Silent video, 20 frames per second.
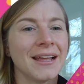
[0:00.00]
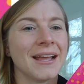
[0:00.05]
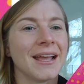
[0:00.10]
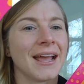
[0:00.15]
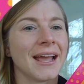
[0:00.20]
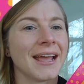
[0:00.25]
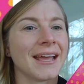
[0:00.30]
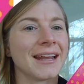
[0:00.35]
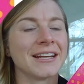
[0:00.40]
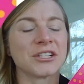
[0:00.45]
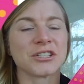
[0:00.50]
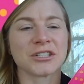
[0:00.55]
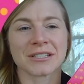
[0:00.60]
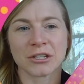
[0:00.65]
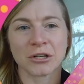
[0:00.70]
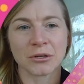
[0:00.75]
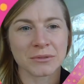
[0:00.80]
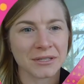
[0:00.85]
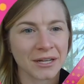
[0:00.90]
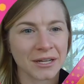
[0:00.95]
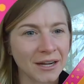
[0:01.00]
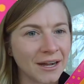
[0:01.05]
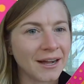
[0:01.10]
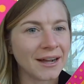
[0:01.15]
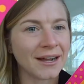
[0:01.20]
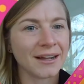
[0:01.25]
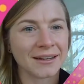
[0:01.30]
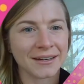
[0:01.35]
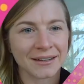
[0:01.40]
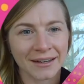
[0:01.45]
And it just goes
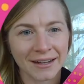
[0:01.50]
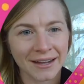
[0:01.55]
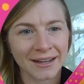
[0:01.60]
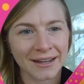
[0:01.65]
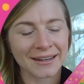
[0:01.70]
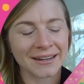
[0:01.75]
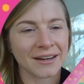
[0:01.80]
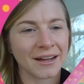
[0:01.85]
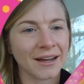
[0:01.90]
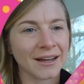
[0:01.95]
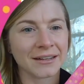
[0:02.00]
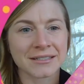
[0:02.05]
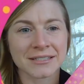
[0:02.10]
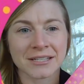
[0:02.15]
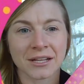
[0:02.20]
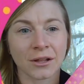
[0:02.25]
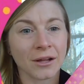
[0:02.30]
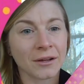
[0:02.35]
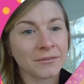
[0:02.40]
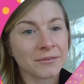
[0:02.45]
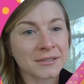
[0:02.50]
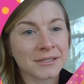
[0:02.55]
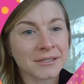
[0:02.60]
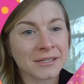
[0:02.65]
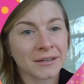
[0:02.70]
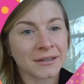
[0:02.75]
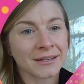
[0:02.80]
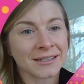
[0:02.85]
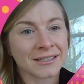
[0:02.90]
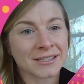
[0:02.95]
on and on and on until all of a
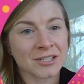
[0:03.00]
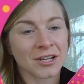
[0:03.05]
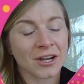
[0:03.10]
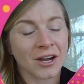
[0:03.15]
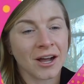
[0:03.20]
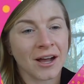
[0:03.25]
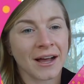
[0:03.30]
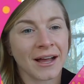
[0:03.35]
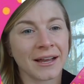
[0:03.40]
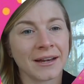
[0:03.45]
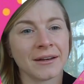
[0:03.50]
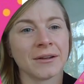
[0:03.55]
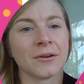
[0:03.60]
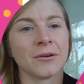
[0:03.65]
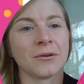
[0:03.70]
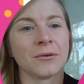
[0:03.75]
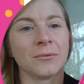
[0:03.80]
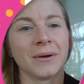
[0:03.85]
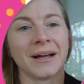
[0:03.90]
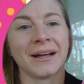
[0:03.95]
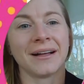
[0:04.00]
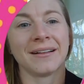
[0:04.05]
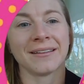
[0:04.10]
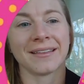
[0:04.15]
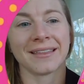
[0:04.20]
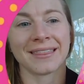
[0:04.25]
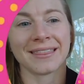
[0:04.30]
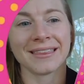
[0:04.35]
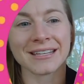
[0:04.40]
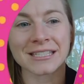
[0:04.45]
sudden it's gone.
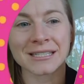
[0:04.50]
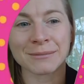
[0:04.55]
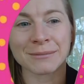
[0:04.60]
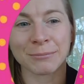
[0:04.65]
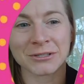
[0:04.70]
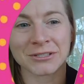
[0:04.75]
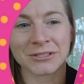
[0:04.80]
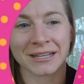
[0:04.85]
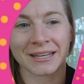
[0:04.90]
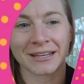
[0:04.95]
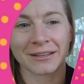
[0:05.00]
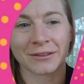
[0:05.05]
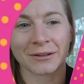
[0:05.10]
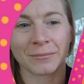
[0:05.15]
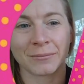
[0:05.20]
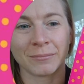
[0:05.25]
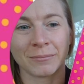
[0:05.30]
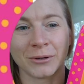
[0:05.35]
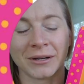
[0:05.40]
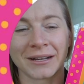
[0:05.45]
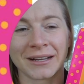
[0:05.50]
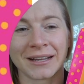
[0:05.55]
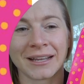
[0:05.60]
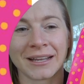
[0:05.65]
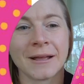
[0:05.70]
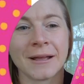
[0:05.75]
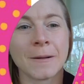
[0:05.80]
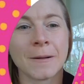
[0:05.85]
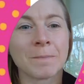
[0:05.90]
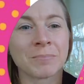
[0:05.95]
Well, this particular book
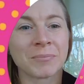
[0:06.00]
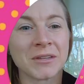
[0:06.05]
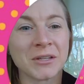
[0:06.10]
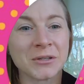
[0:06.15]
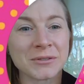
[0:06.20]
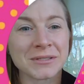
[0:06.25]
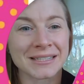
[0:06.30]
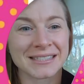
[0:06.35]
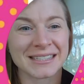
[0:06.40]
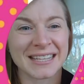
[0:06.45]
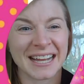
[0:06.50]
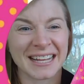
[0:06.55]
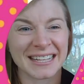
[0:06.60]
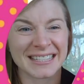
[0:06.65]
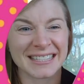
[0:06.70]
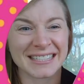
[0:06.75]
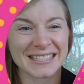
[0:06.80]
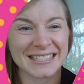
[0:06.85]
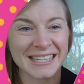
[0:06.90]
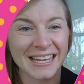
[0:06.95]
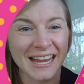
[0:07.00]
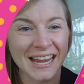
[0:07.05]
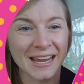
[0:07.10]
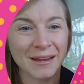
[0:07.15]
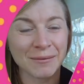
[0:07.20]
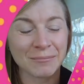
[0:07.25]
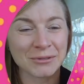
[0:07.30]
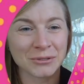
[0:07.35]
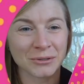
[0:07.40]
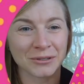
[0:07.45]
uses that
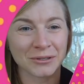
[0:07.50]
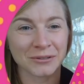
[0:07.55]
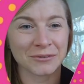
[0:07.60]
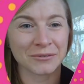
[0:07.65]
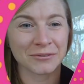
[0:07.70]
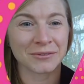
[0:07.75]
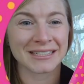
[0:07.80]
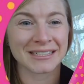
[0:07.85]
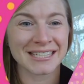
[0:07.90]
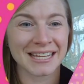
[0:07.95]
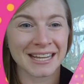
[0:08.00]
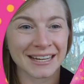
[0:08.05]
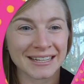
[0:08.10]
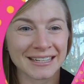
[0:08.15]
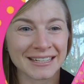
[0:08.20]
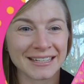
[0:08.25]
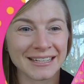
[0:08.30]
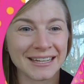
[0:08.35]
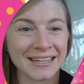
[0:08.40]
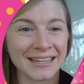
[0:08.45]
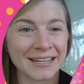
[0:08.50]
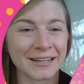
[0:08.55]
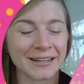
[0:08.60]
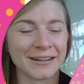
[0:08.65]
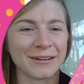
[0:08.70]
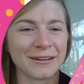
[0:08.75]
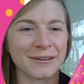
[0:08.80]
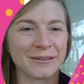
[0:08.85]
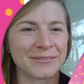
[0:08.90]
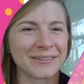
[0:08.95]
same sort of technique
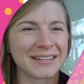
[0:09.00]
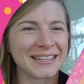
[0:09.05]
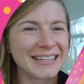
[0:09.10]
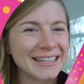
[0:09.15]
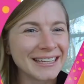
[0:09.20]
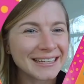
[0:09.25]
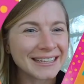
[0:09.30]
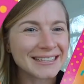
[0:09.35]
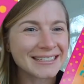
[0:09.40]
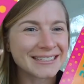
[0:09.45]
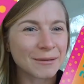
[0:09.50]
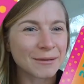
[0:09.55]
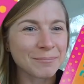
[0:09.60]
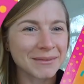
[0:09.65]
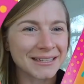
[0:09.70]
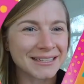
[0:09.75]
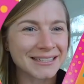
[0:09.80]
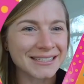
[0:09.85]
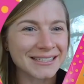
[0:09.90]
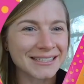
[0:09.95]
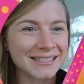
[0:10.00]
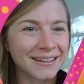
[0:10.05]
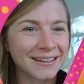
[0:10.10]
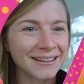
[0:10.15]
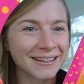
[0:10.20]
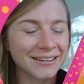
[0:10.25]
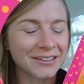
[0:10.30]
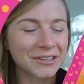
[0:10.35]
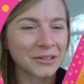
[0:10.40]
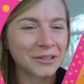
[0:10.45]
of getting something
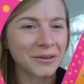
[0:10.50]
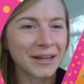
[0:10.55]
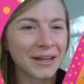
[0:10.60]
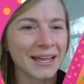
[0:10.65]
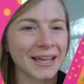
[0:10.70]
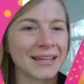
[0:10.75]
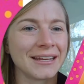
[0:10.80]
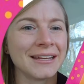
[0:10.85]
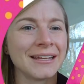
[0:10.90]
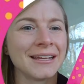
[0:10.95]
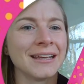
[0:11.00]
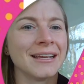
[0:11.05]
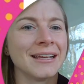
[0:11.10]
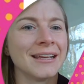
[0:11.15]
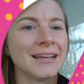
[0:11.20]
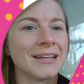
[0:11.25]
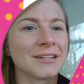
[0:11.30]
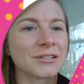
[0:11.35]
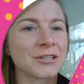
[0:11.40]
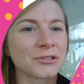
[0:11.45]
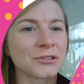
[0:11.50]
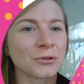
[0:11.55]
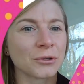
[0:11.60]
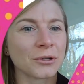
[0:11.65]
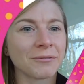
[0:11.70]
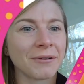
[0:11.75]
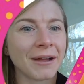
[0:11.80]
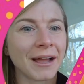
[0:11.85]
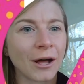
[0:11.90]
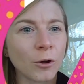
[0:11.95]
stuck in your head to sort
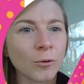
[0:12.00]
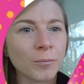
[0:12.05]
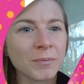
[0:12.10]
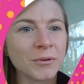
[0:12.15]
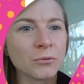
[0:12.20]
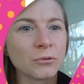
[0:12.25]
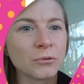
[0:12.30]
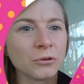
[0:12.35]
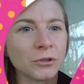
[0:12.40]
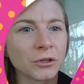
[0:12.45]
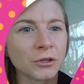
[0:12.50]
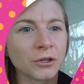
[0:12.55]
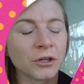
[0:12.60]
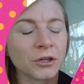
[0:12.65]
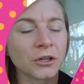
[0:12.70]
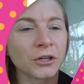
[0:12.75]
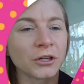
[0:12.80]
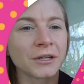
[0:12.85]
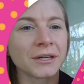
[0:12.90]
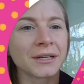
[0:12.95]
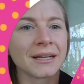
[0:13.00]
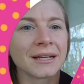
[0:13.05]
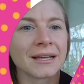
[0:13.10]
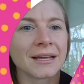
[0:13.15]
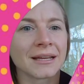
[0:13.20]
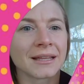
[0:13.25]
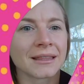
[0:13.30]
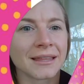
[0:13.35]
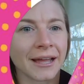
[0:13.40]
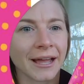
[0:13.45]
of help you learn
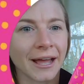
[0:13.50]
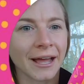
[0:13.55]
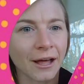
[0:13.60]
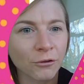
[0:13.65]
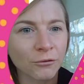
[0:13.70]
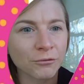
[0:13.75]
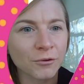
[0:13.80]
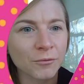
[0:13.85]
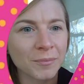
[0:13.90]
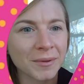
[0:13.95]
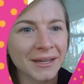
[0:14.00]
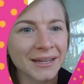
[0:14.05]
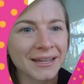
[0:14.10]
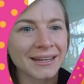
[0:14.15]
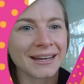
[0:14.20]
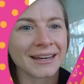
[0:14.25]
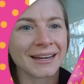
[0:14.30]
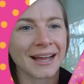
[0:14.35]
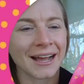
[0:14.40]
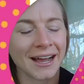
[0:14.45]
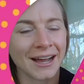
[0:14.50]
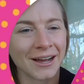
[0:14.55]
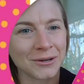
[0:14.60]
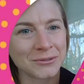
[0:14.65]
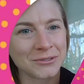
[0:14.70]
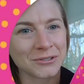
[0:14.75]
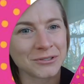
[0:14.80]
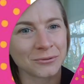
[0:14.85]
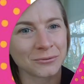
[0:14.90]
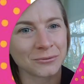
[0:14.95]
the alphabet and how
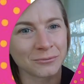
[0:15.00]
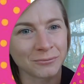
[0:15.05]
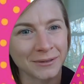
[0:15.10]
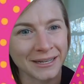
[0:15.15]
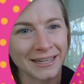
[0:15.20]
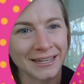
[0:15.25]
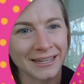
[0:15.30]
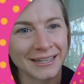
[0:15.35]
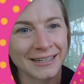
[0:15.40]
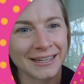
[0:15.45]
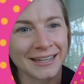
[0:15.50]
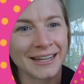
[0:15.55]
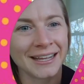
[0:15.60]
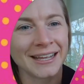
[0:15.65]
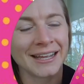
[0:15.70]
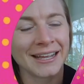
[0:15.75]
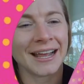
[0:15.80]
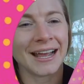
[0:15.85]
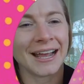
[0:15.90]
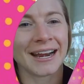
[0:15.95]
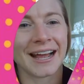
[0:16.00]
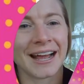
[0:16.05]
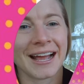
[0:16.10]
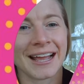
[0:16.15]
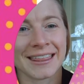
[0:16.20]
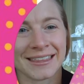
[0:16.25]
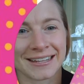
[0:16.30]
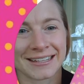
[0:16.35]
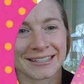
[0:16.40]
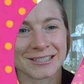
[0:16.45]
to read. And I
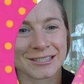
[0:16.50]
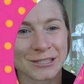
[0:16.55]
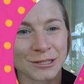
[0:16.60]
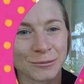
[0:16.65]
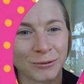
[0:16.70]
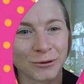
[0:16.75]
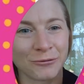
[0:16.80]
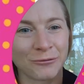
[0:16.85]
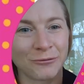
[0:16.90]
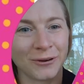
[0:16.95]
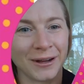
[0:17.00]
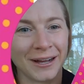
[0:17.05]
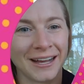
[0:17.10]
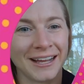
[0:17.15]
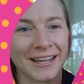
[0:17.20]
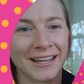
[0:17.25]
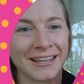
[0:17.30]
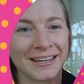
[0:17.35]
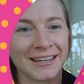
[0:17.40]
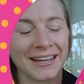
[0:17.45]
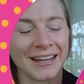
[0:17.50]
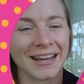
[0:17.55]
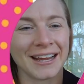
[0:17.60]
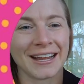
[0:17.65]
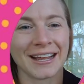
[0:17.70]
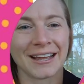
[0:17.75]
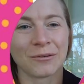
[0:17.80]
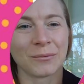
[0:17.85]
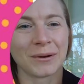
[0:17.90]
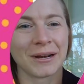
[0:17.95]
think it's super fun.
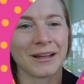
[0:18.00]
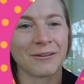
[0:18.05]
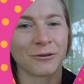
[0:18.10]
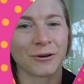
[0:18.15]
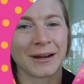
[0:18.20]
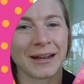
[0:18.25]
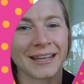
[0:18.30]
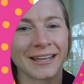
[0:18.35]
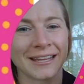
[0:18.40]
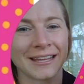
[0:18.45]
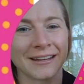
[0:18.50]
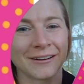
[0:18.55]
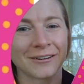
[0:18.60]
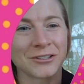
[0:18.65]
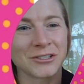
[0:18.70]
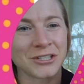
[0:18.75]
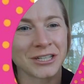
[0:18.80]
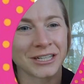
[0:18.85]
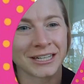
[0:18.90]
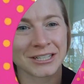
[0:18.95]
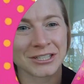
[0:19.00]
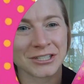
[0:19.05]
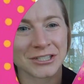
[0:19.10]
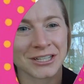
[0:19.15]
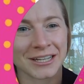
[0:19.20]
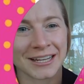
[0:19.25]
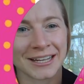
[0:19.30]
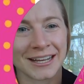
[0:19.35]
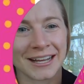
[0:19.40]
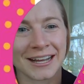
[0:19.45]
And whenever I hear Chicka
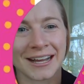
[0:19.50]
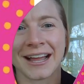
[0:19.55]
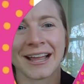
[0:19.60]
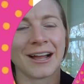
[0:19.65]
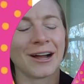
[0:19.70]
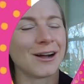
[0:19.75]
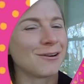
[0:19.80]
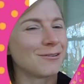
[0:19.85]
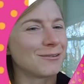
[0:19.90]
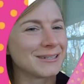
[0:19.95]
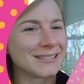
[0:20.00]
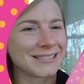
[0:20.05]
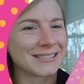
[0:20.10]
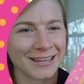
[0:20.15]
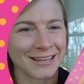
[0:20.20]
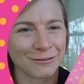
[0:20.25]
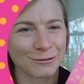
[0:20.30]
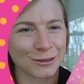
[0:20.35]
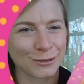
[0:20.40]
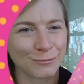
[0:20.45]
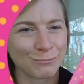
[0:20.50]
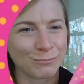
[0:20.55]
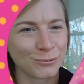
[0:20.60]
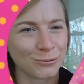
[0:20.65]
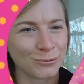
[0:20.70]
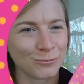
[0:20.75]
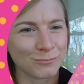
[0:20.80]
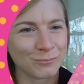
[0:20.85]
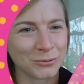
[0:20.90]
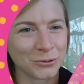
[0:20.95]
Chicka, I always end with a
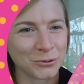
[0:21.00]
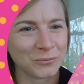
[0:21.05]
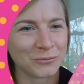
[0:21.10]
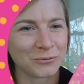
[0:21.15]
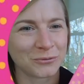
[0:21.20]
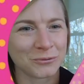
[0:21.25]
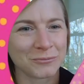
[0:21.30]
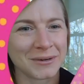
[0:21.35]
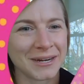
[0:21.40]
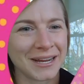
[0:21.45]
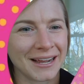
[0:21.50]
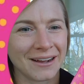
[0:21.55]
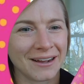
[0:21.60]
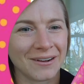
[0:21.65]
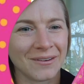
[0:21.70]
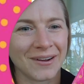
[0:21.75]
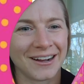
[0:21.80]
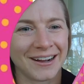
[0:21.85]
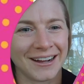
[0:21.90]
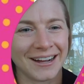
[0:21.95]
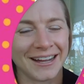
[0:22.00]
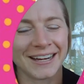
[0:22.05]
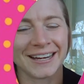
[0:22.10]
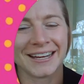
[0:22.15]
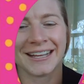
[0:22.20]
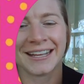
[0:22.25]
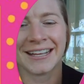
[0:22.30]
boom boom from now on.